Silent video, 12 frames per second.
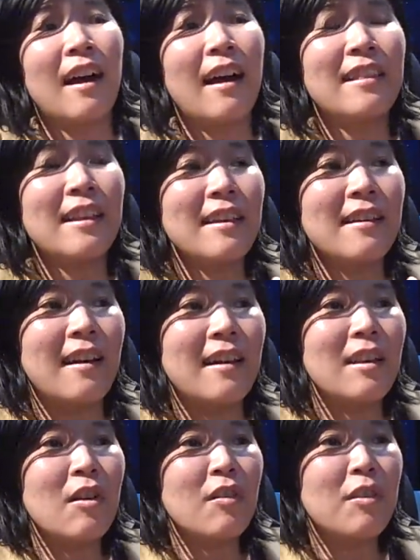I think
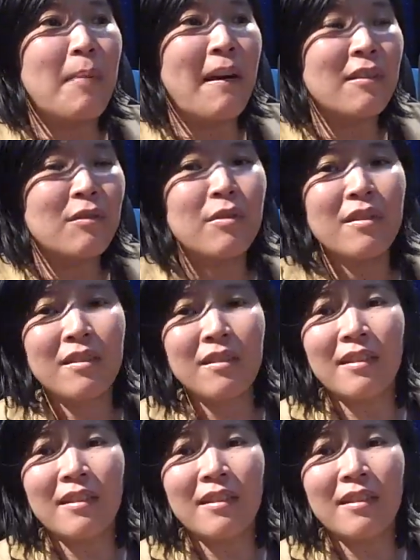over the past 2 years,